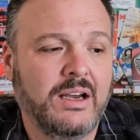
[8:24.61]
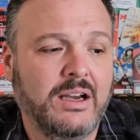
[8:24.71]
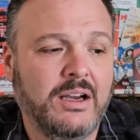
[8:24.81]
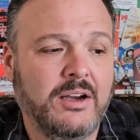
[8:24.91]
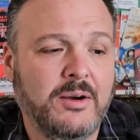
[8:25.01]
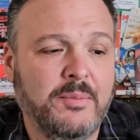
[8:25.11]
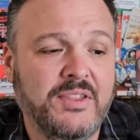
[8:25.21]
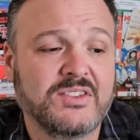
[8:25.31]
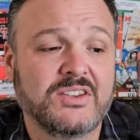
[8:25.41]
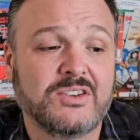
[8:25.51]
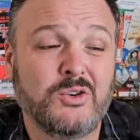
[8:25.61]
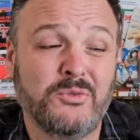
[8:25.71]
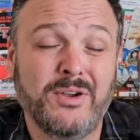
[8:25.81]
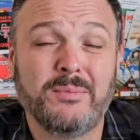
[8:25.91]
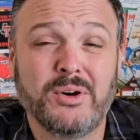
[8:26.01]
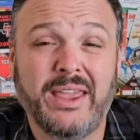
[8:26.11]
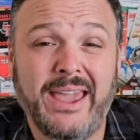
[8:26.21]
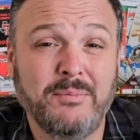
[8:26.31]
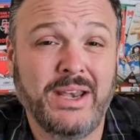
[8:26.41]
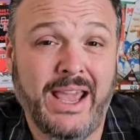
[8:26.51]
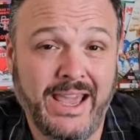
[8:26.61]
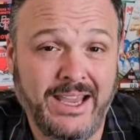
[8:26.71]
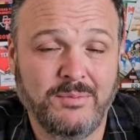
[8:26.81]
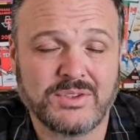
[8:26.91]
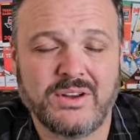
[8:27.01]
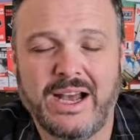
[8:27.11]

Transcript: And this is a November game in Ames.